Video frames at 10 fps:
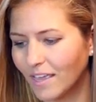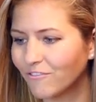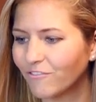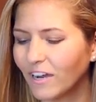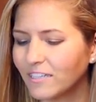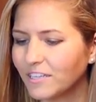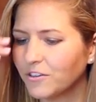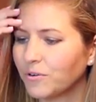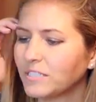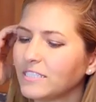And finally,
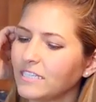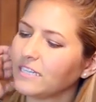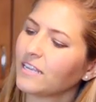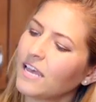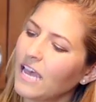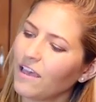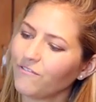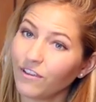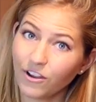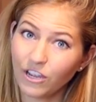you're going to need a
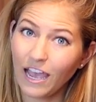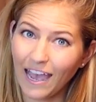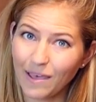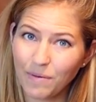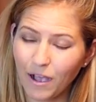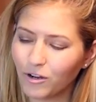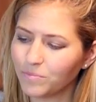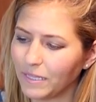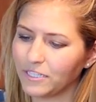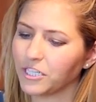very
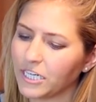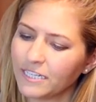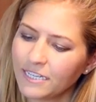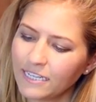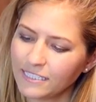high-powered blender.